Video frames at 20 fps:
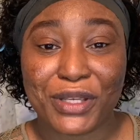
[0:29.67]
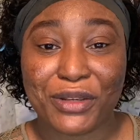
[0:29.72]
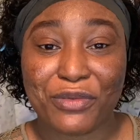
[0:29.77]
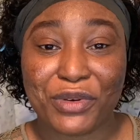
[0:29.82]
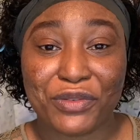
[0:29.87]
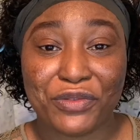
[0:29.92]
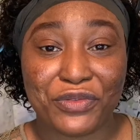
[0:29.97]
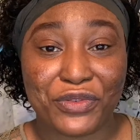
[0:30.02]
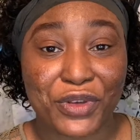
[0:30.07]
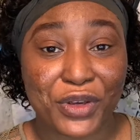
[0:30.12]

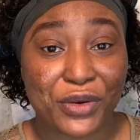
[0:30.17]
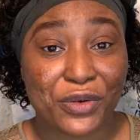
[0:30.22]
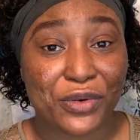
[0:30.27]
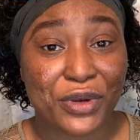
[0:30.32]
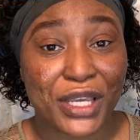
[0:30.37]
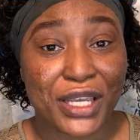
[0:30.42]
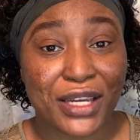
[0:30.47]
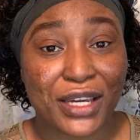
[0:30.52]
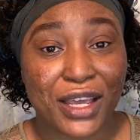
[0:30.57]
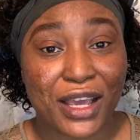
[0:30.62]

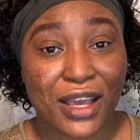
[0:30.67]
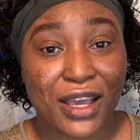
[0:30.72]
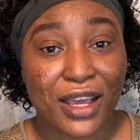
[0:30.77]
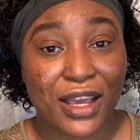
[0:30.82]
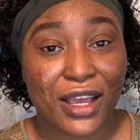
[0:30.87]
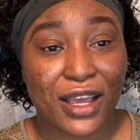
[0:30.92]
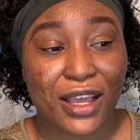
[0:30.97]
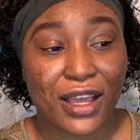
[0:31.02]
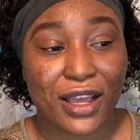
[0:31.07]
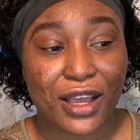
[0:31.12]
reviewing
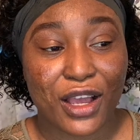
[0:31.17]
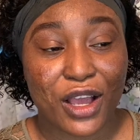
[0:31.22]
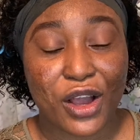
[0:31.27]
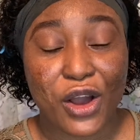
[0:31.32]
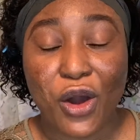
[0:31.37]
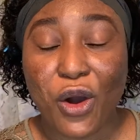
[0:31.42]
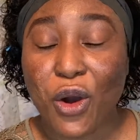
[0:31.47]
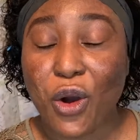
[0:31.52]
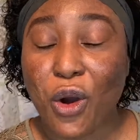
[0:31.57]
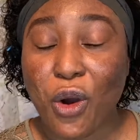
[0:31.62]
a
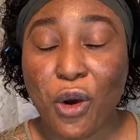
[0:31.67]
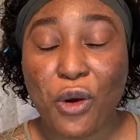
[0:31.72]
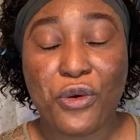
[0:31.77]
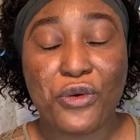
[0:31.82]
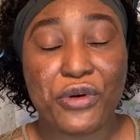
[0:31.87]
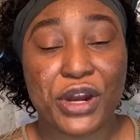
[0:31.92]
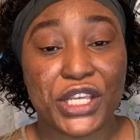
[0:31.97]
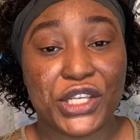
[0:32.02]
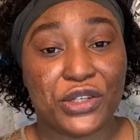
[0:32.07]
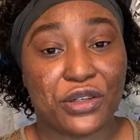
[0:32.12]
whole
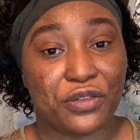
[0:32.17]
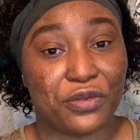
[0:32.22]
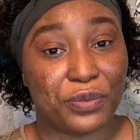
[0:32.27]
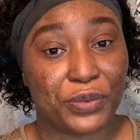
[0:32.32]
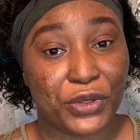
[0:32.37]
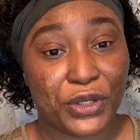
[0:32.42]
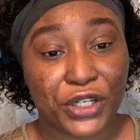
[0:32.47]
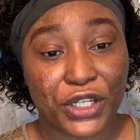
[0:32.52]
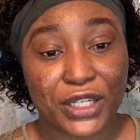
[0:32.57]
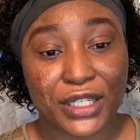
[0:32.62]
range of
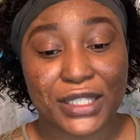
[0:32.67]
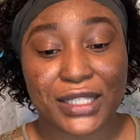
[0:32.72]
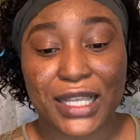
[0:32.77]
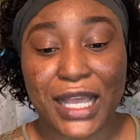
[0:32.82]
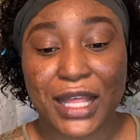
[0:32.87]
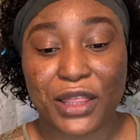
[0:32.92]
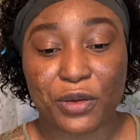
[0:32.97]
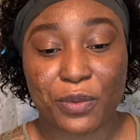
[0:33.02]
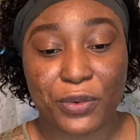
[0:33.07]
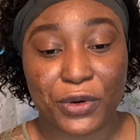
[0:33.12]
products, and
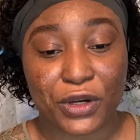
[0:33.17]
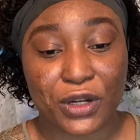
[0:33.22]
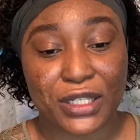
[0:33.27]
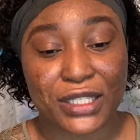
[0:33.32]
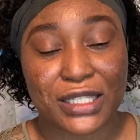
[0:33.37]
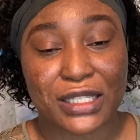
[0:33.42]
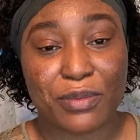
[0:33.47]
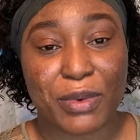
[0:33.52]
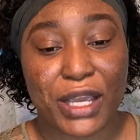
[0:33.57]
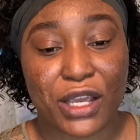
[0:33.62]
the product
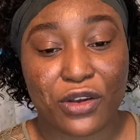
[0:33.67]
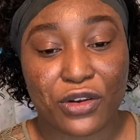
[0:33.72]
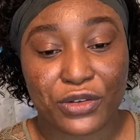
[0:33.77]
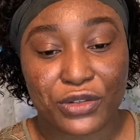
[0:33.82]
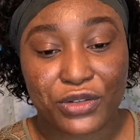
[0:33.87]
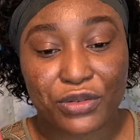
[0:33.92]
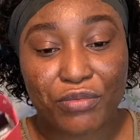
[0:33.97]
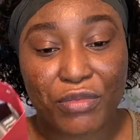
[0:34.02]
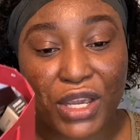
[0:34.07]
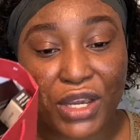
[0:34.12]
is by
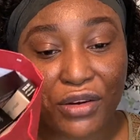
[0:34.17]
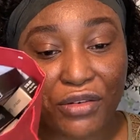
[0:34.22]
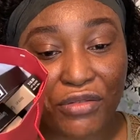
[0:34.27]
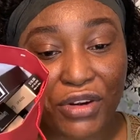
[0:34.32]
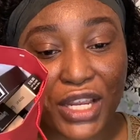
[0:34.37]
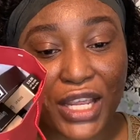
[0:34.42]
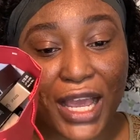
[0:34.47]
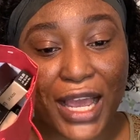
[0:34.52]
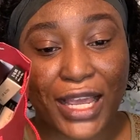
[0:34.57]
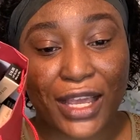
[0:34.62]
Cosmakery.
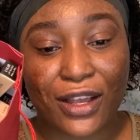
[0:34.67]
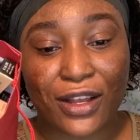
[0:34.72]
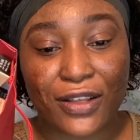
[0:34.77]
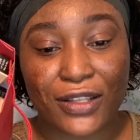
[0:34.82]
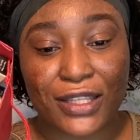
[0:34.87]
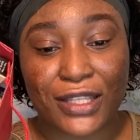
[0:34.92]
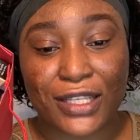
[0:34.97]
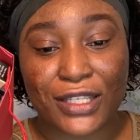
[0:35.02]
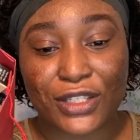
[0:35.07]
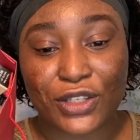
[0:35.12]
I got
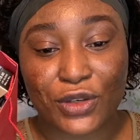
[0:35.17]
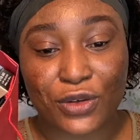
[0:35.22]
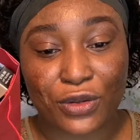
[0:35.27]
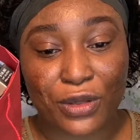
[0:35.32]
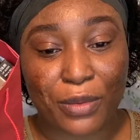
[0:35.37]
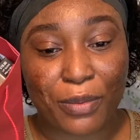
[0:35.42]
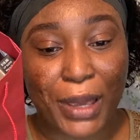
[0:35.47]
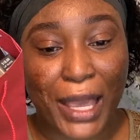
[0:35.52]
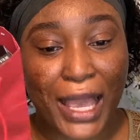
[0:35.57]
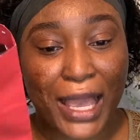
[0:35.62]
this goodie
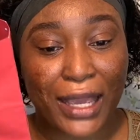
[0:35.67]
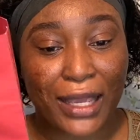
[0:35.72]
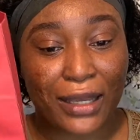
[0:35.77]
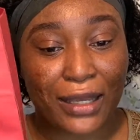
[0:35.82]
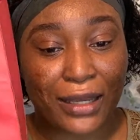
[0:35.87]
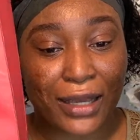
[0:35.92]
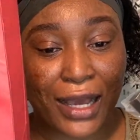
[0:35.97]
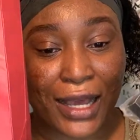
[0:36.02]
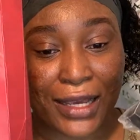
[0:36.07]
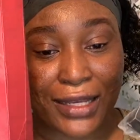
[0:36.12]
bag,
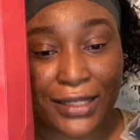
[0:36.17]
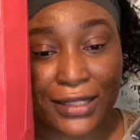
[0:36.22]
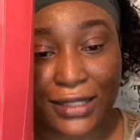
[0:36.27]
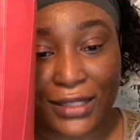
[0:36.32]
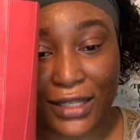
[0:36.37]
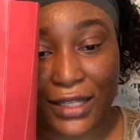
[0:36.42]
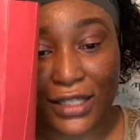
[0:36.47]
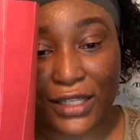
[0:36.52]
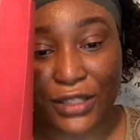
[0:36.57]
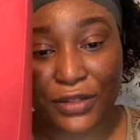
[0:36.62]
guys.
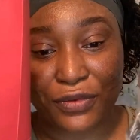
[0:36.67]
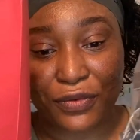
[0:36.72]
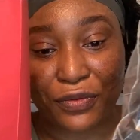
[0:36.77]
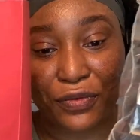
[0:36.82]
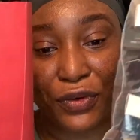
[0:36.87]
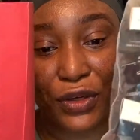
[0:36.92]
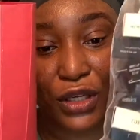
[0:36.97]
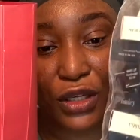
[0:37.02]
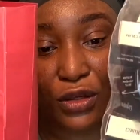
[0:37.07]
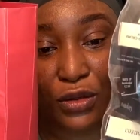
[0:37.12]
This is
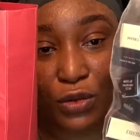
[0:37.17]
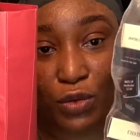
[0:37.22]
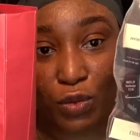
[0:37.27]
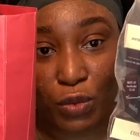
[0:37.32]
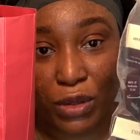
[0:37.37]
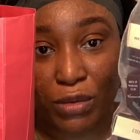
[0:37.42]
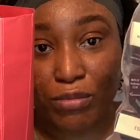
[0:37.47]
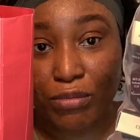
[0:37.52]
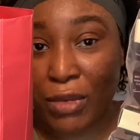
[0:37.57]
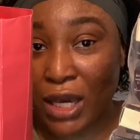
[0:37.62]
filled with
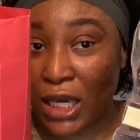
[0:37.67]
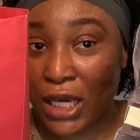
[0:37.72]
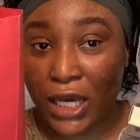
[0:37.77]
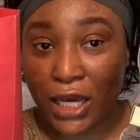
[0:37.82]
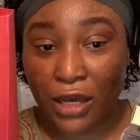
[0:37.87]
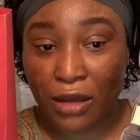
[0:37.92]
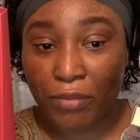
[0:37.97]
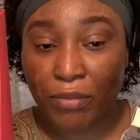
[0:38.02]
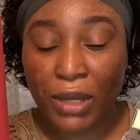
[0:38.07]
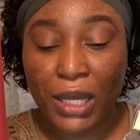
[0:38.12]

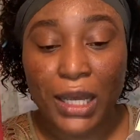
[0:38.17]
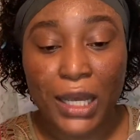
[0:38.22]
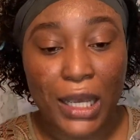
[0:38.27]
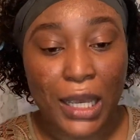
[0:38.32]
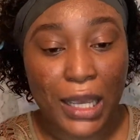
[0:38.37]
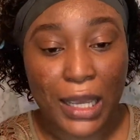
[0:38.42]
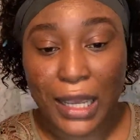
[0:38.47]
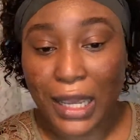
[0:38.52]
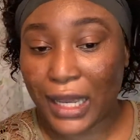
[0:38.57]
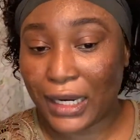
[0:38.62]
makeup,
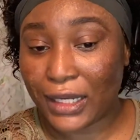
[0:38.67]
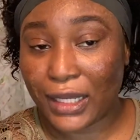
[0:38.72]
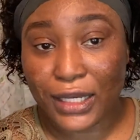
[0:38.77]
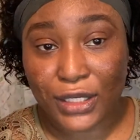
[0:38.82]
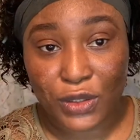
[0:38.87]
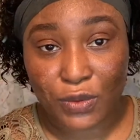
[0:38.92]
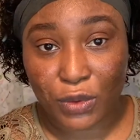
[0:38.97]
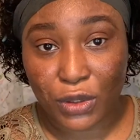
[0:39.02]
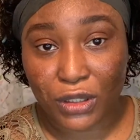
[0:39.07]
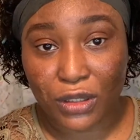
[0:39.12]
and guess
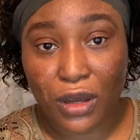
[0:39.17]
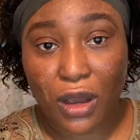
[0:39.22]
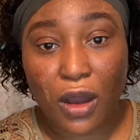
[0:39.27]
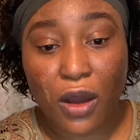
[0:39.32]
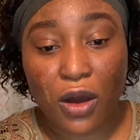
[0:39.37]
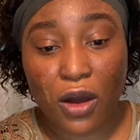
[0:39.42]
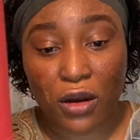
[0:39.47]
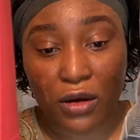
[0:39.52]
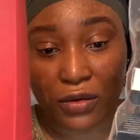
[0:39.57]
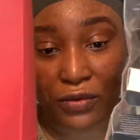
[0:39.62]
what?
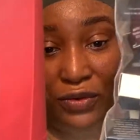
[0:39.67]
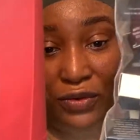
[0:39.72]
All of